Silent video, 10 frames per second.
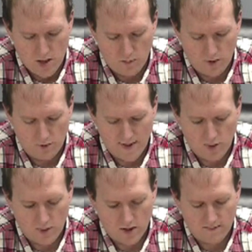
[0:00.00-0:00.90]
We were made
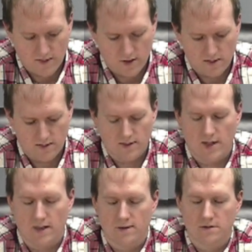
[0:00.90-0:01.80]
aware of a
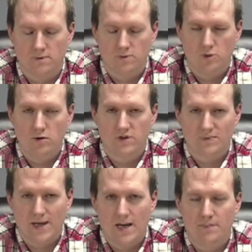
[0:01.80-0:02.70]
tourism
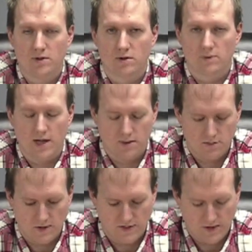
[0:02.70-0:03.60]
capital grant
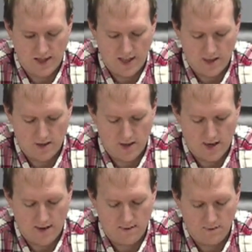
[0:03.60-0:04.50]
through the state
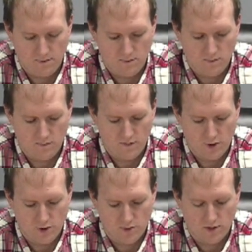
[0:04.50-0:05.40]

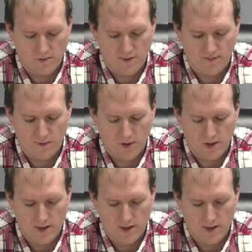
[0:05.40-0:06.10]
very shortly before